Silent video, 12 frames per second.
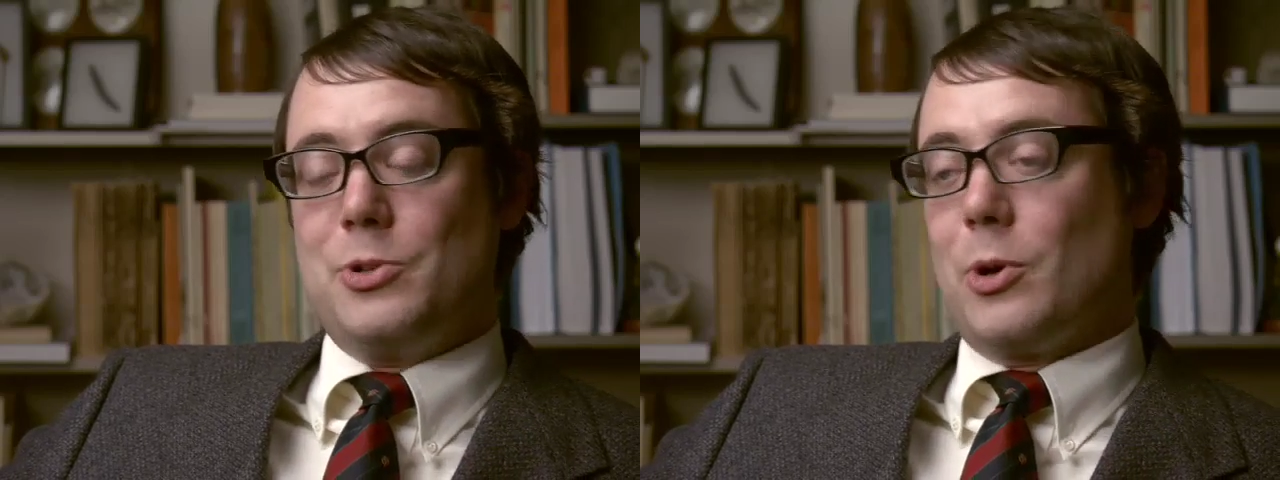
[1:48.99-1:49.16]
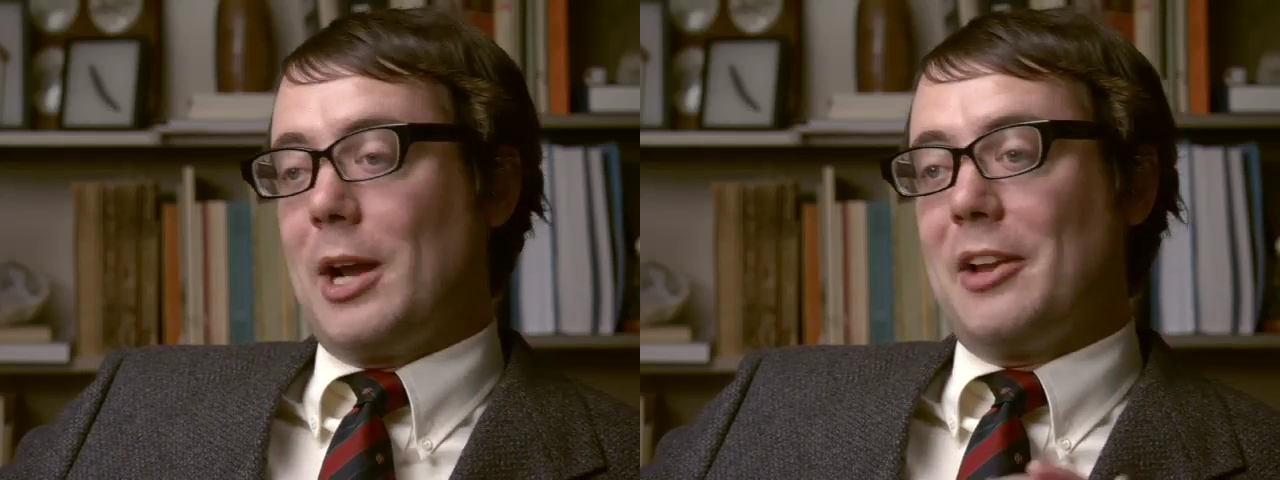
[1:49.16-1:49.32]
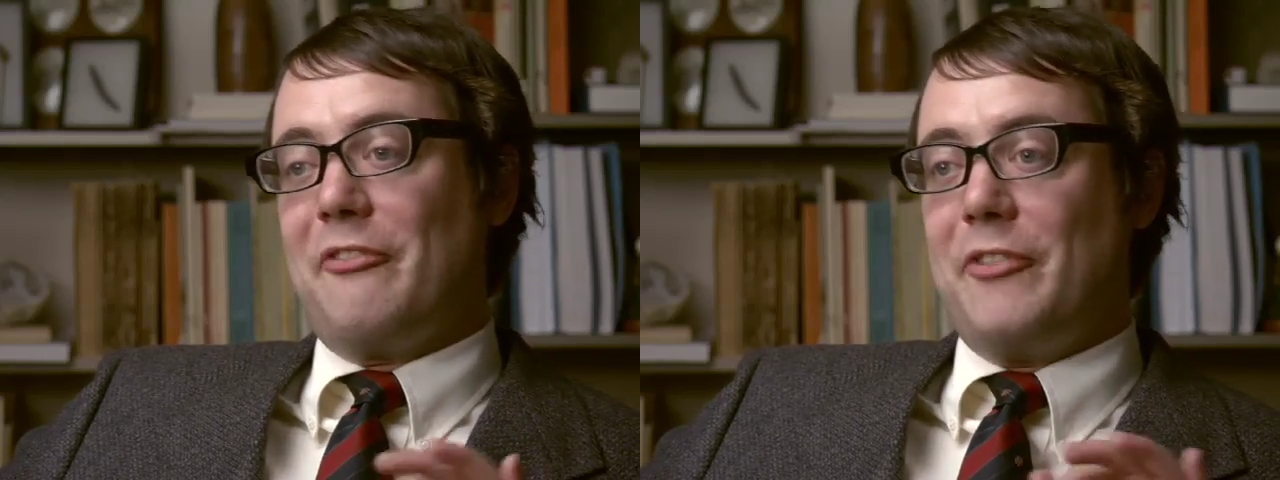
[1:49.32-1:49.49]

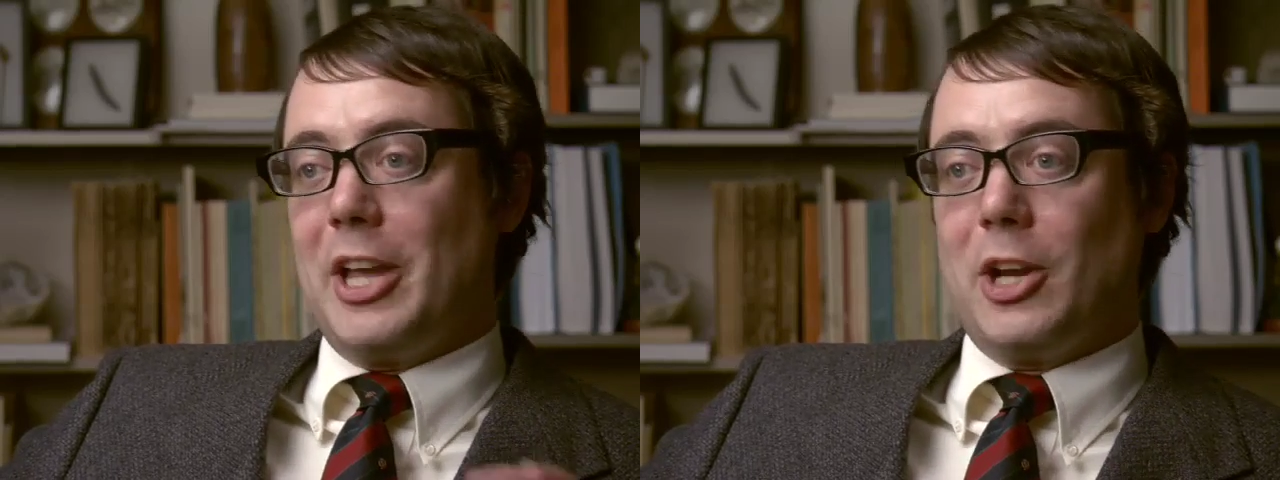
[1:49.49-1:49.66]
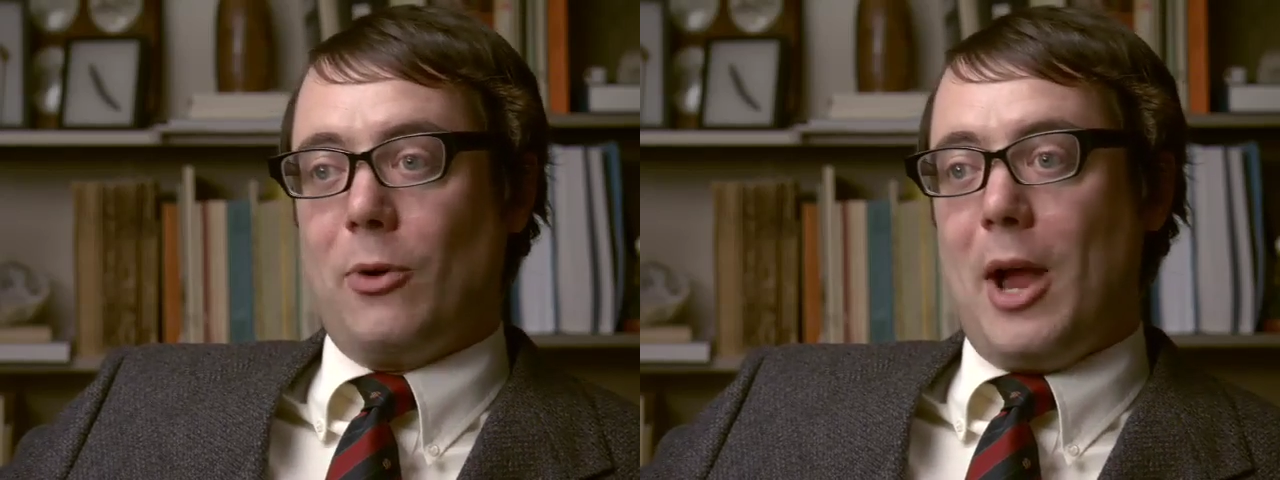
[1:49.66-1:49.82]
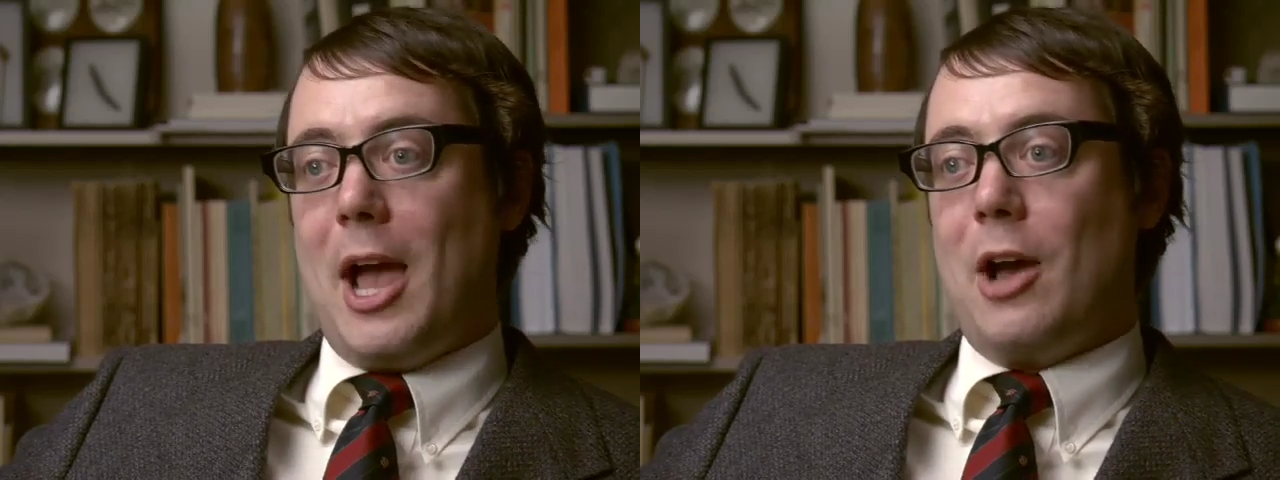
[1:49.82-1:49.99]
trying to
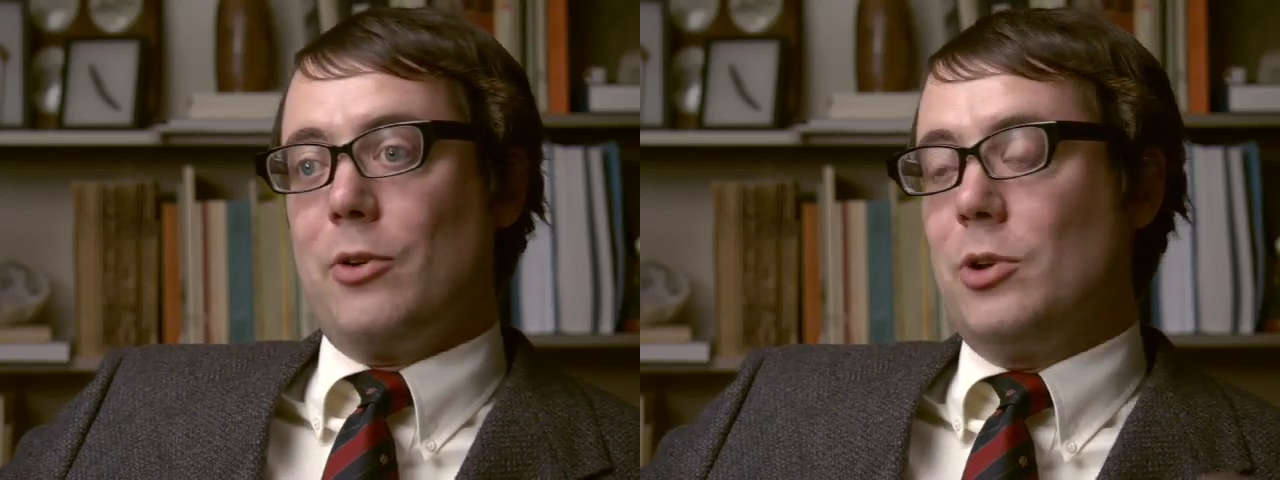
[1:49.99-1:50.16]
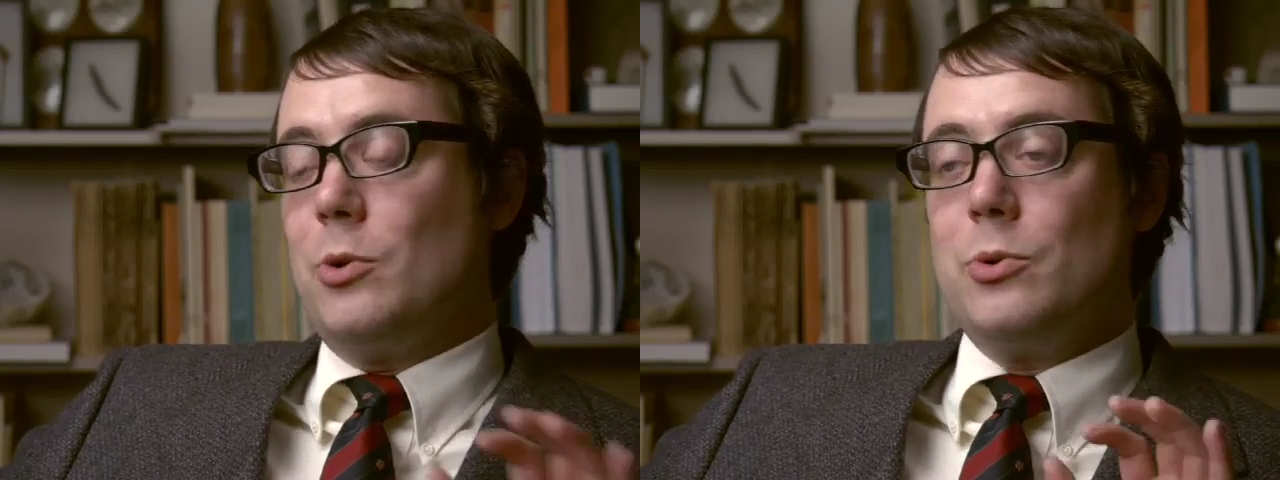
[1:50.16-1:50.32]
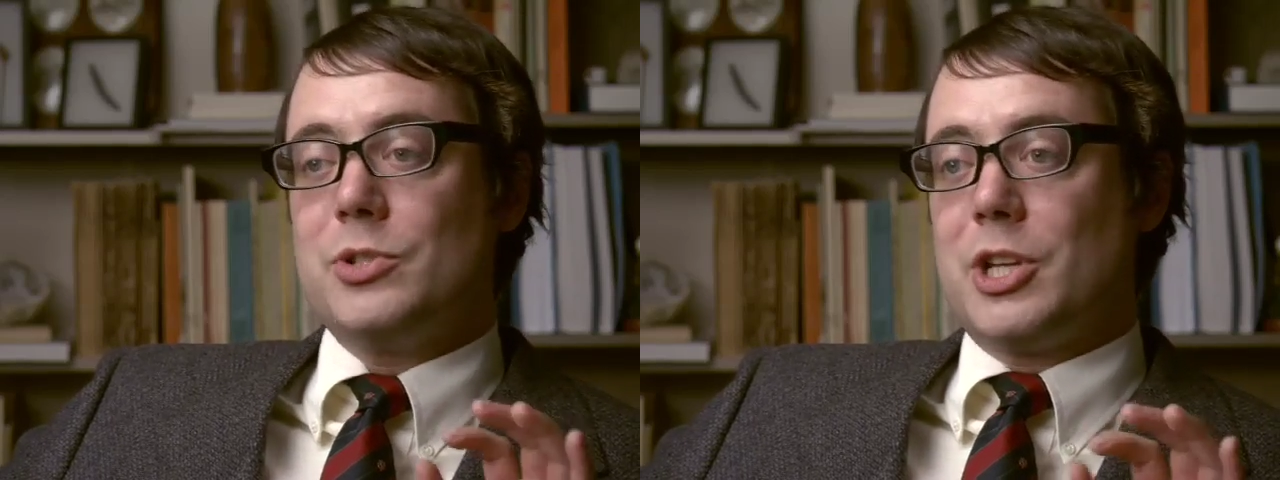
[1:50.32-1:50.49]
figure out
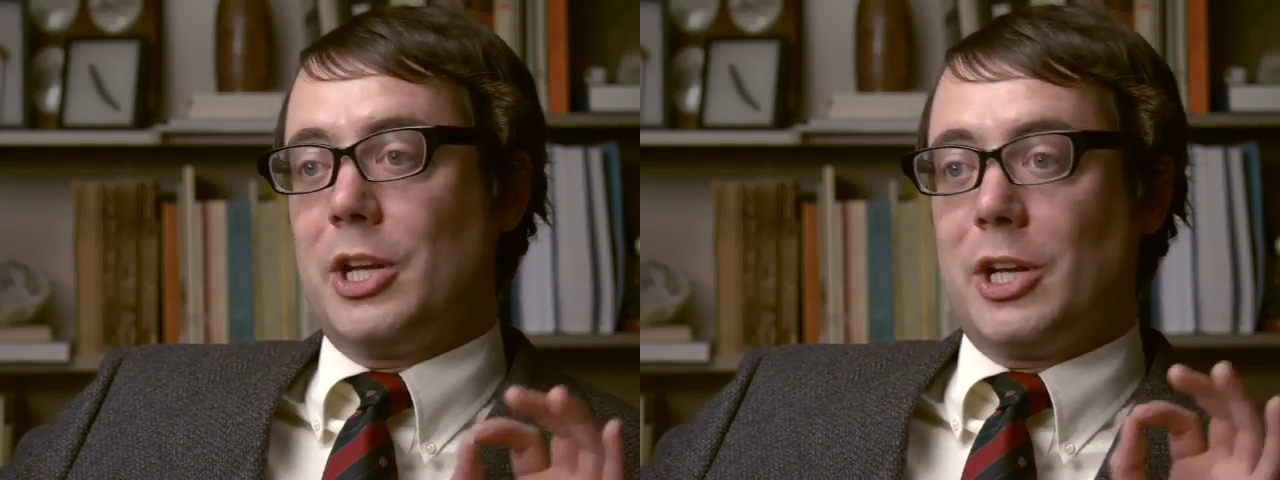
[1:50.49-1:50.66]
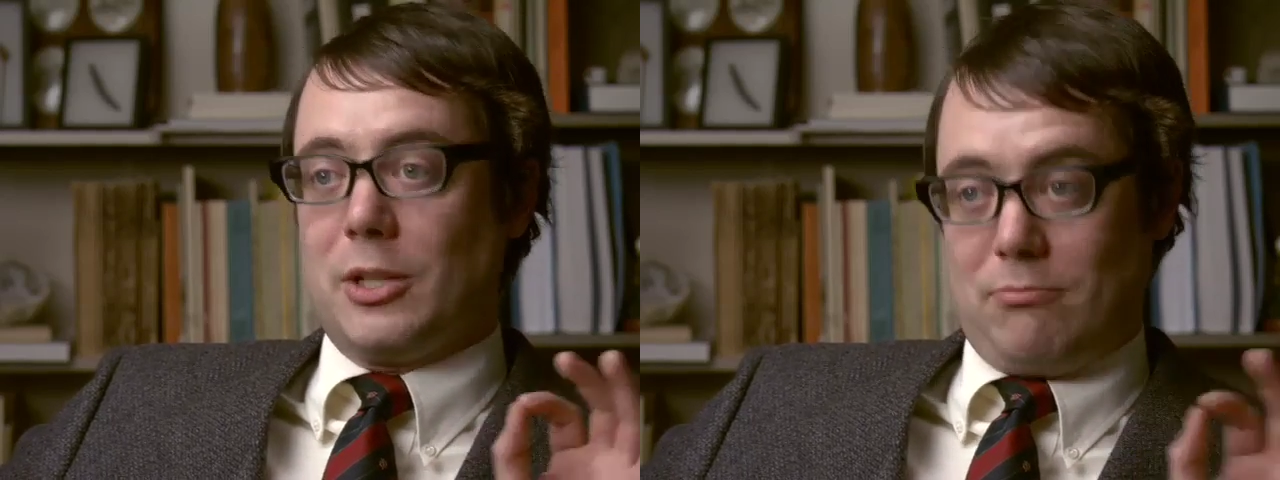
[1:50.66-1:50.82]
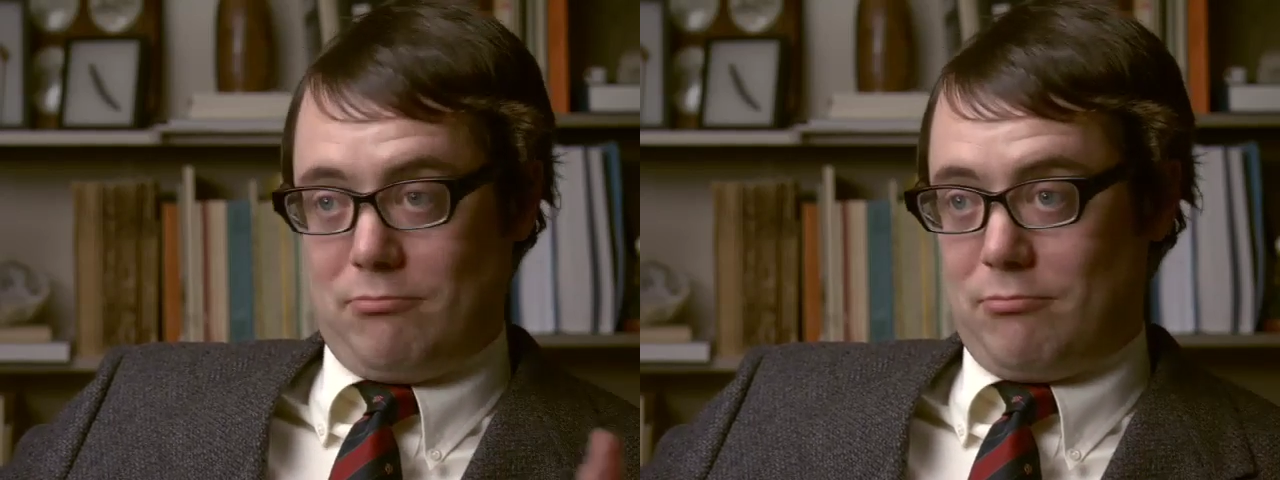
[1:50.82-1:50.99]
who's going to